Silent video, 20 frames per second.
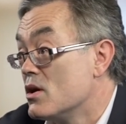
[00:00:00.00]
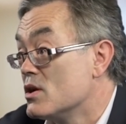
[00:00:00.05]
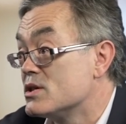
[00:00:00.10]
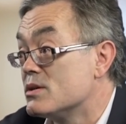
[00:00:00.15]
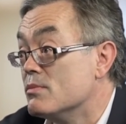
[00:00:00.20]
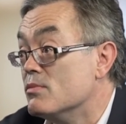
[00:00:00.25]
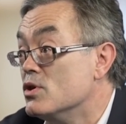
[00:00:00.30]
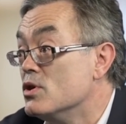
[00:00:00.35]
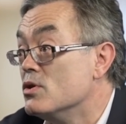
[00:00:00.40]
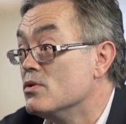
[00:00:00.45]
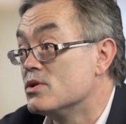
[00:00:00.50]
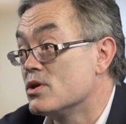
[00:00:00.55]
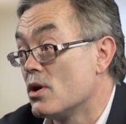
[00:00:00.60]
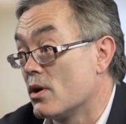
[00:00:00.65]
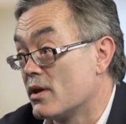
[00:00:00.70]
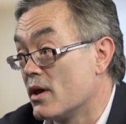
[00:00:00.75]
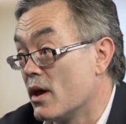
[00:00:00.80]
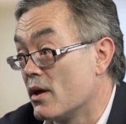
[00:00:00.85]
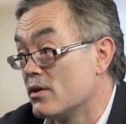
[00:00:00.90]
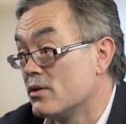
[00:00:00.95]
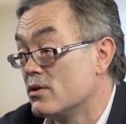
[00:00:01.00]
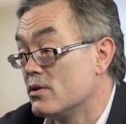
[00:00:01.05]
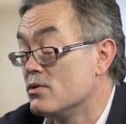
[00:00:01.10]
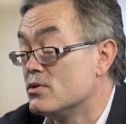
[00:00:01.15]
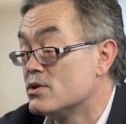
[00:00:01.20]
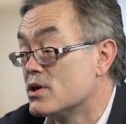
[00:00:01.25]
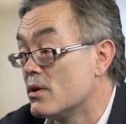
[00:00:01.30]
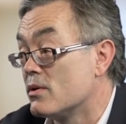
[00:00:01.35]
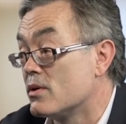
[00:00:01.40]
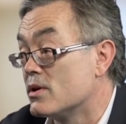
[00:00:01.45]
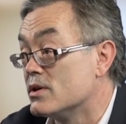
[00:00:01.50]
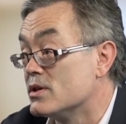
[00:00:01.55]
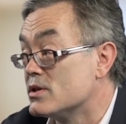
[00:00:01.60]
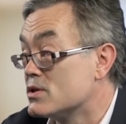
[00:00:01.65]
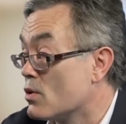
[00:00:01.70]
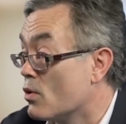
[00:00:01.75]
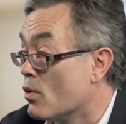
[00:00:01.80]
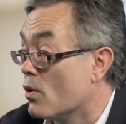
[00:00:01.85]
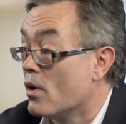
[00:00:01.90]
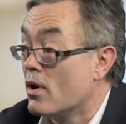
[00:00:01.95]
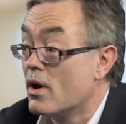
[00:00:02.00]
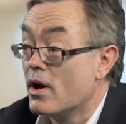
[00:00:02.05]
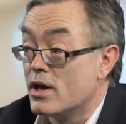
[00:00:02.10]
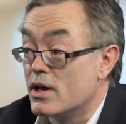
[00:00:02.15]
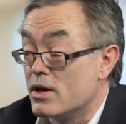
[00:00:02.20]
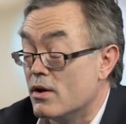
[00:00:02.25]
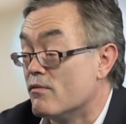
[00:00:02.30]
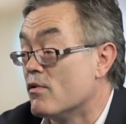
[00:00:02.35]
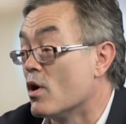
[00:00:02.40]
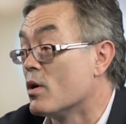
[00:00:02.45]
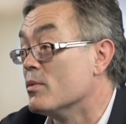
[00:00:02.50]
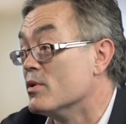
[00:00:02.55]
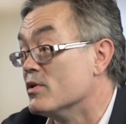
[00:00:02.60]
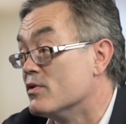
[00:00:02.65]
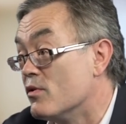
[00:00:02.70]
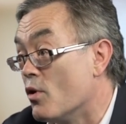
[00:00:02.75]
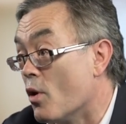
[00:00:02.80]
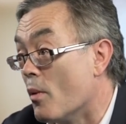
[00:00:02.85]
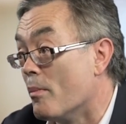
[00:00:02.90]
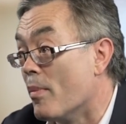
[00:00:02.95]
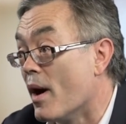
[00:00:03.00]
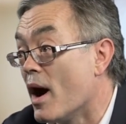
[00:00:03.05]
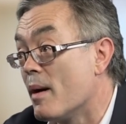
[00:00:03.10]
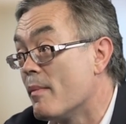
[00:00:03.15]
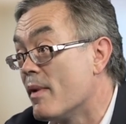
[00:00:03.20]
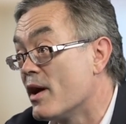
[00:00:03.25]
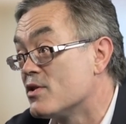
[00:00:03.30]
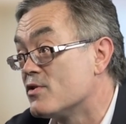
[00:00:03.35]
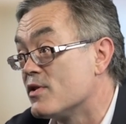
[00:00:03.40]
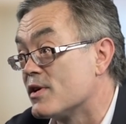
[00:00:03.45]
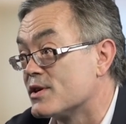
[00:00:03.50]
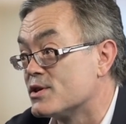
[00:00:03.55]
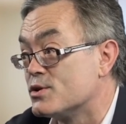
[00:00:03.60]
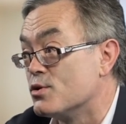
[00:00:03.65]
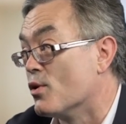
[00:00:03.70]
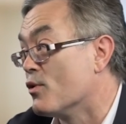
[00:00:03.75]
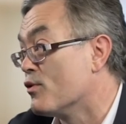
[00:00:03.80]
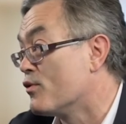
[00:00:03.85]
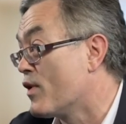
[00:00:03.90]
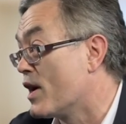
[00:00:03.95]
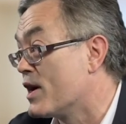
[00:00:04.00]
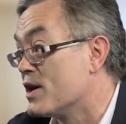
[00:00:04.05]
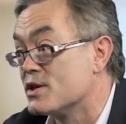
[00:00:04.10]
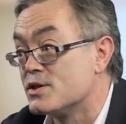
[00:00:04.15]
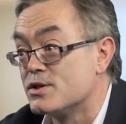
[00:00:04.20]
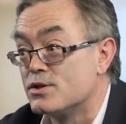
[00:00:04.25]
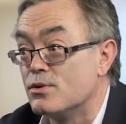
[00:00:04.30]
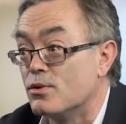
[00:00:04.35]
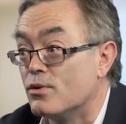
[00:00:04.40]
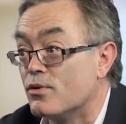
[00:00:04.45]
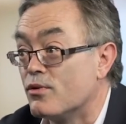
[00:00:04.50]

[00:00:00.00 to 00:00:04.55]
some new tokens or enrollment of your biometrics, your face, your